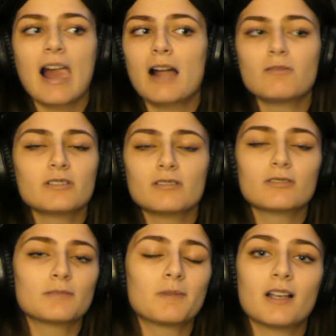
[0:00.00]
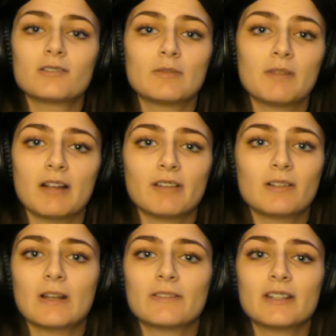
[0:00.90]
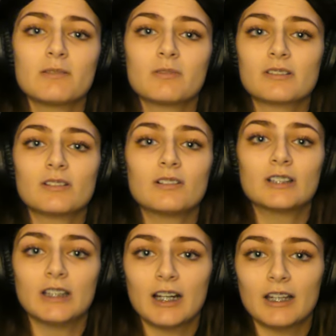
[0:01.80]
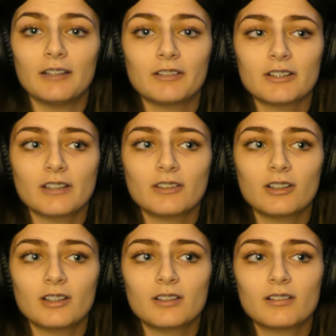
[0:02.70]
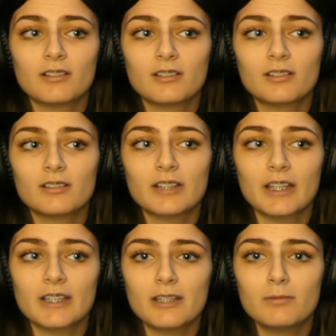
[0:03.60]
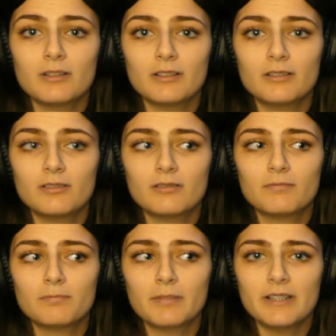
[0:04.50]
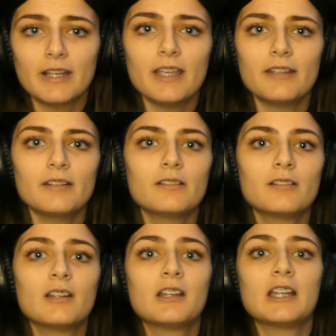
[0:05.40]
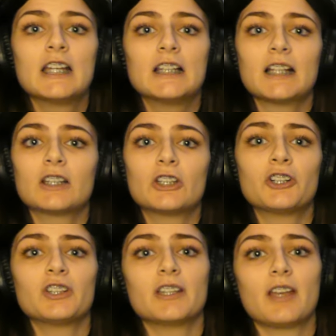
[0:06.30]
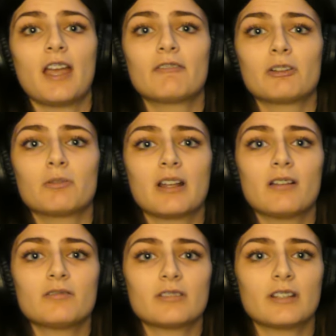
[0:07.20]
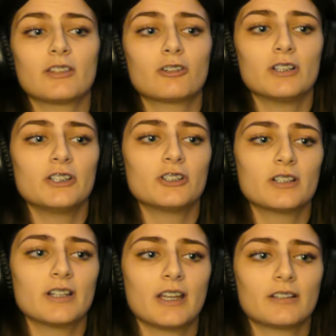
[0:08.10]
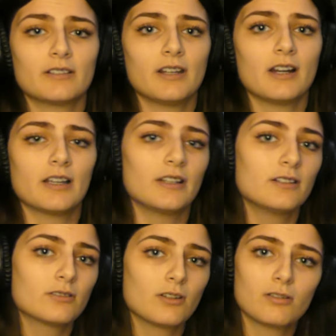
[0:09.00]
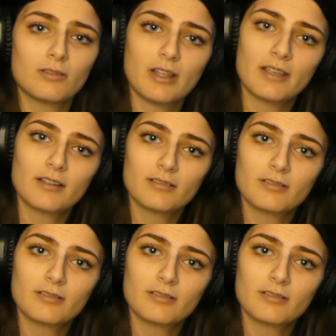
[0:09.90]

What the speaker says: I was still surprised when Rai found out that he was still alive, because I thought that he would be dead. Like, literally everyone else that the creature attacked died, so, like,